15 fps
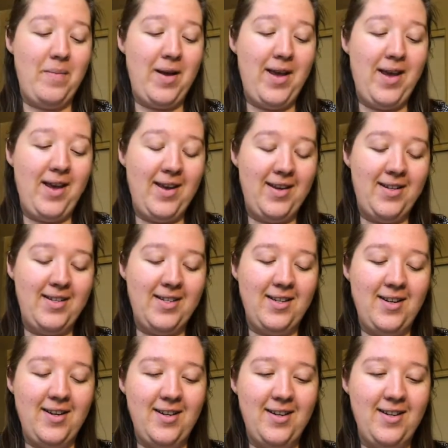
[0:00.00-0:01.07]
And
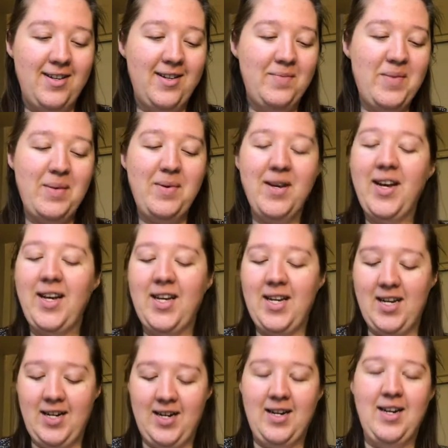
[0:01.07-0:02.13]
maybe I
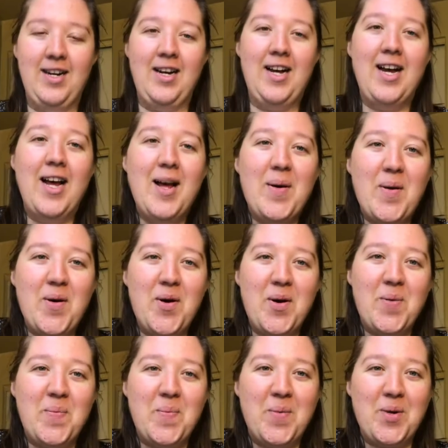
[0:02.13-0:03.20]
can
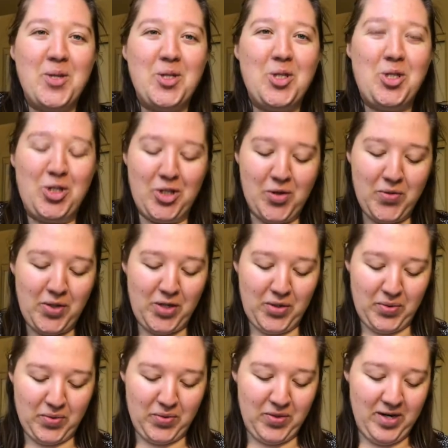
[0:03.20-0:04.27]
show
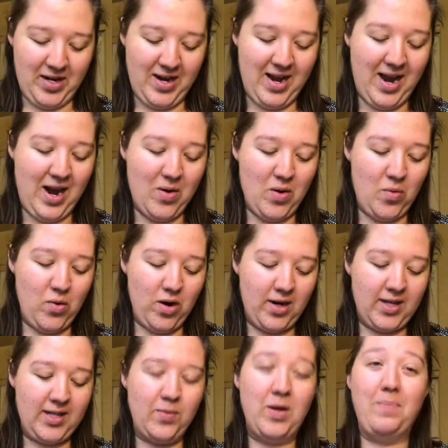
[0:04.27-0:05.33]
you how it
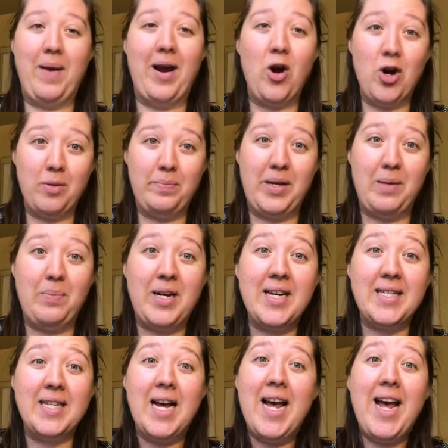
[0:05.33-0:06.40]
works with my heartbeat,
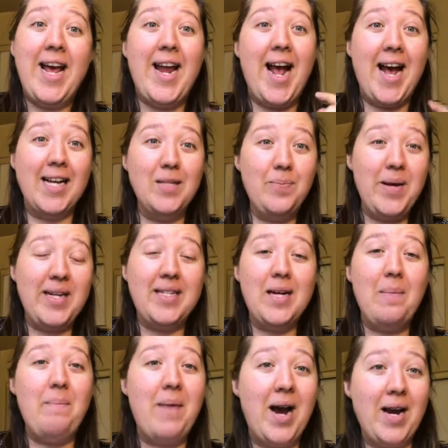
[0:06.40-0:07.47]
because it has picked
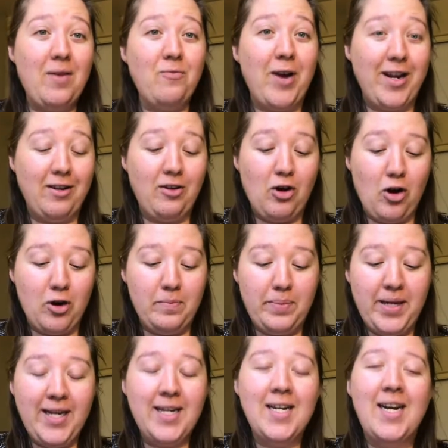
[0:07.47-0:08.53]
up my regular
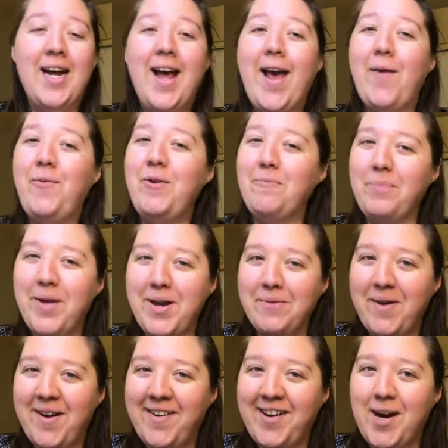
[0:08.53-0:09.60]
heartbeat. And we've played
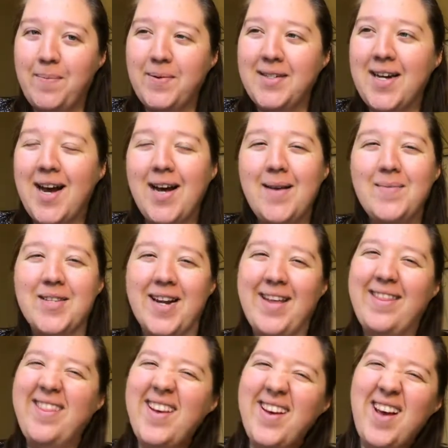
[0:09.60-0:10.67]
around a couple times and I
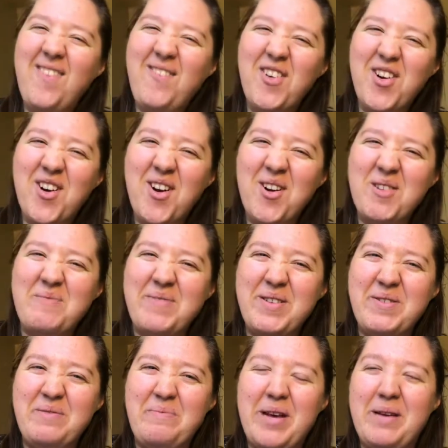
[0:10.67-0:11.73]
think I've heard a heartbeat
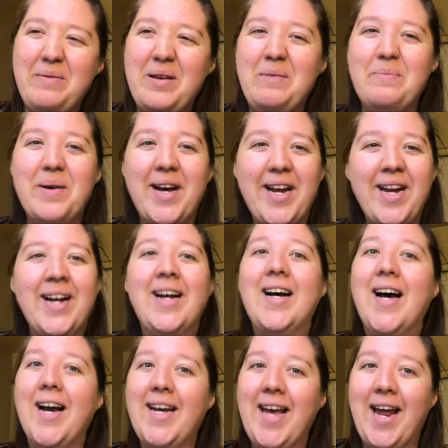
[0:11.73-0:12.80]
with baby, but
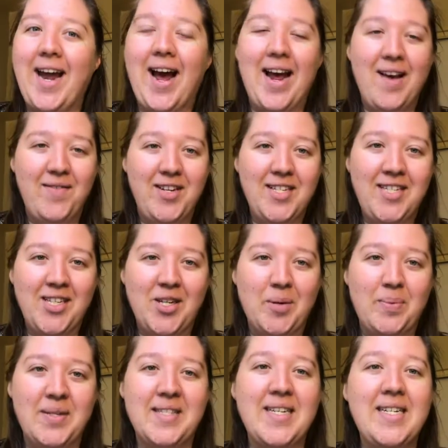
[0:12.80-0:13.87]
again, I have an interior
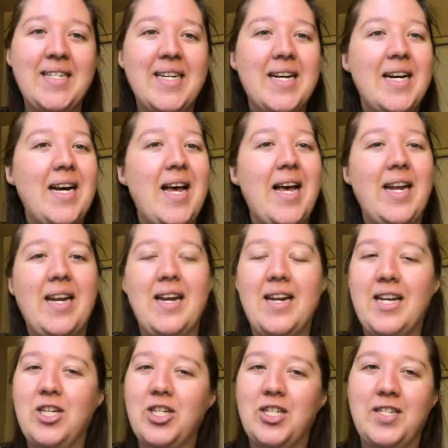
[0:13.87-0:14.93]
placenta and
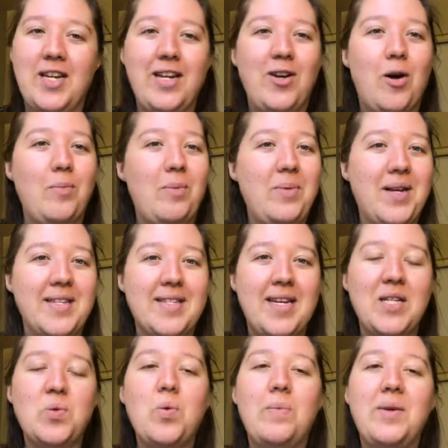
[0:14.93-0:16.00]
it just, you know, I'm a plus
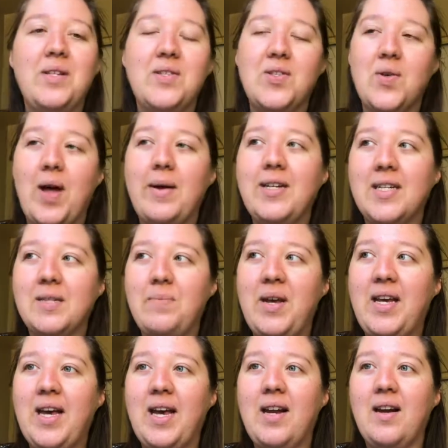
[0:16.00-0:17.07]
size woman, so that does
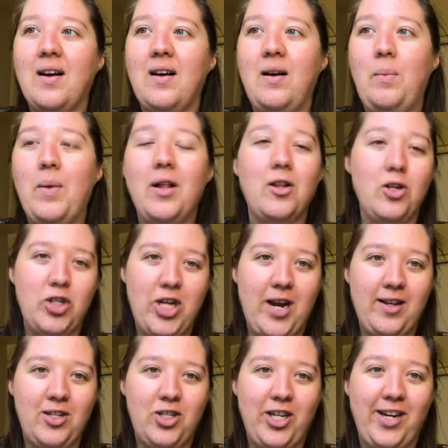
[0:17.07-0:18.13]
make it a little
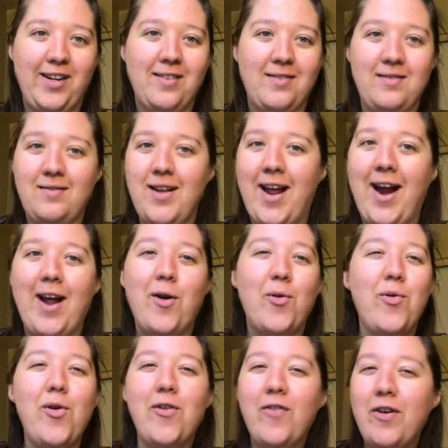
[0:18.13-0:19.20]
challenging. And I don't
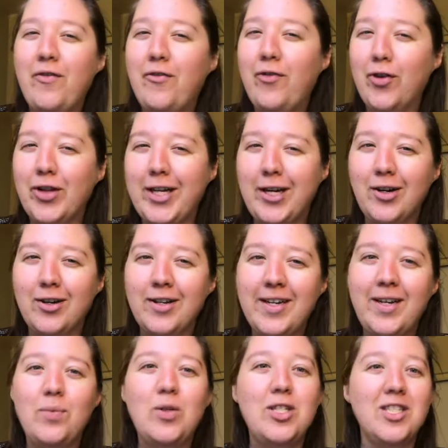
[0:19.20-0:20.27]
know if I fully heard
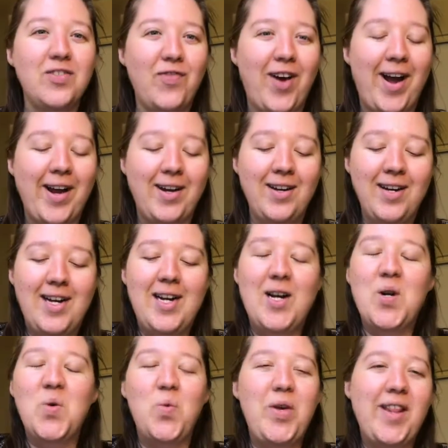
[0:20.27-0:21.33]
it, which is fine.
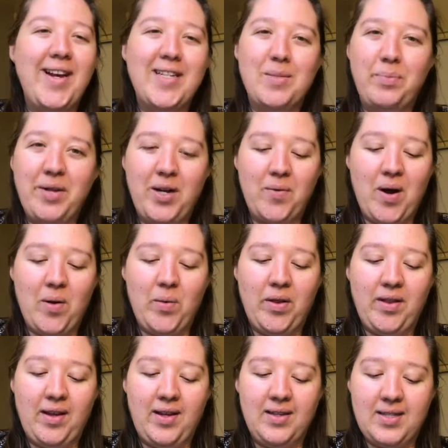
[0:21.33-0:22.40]
We like to play around
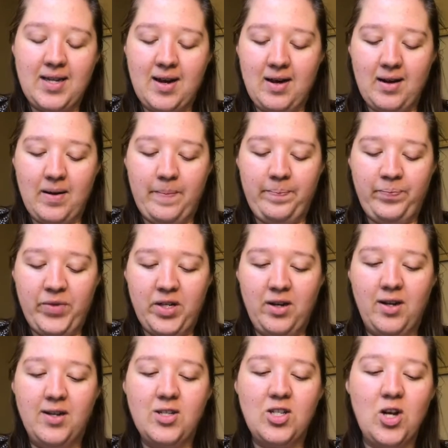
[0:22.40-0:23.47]
with it.
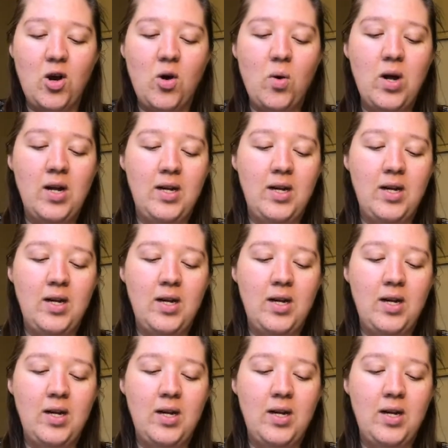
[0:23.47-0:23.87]
So